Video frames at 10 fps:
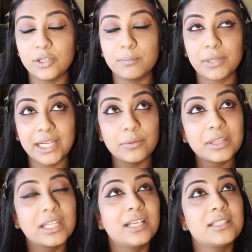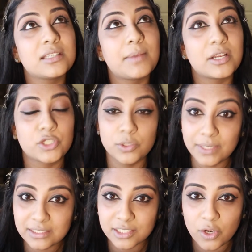played with this about 2
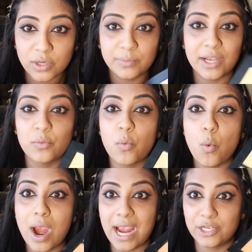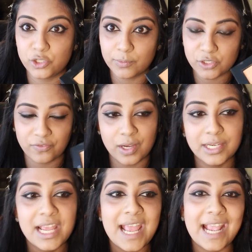weeks ago and we had way too much fun,
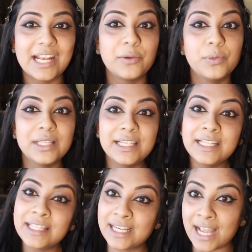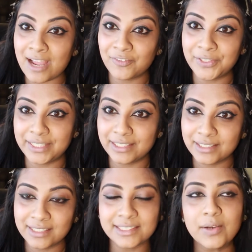and I really didn't think I ever needed
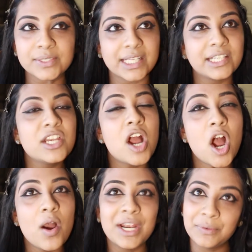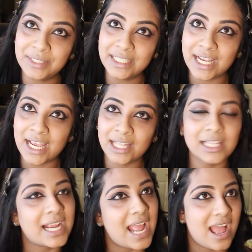this. I was like, no, I don't need it.
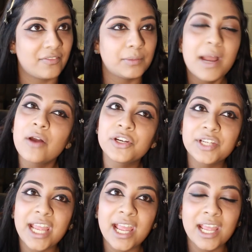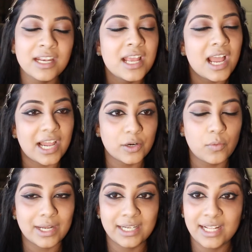Like, I have the powder kit, I don't
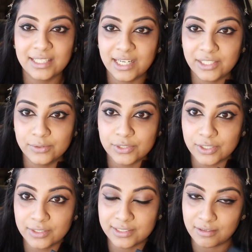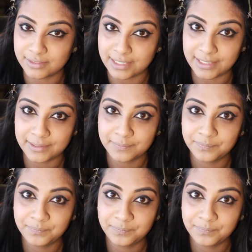want it. And then I used hers and I was like,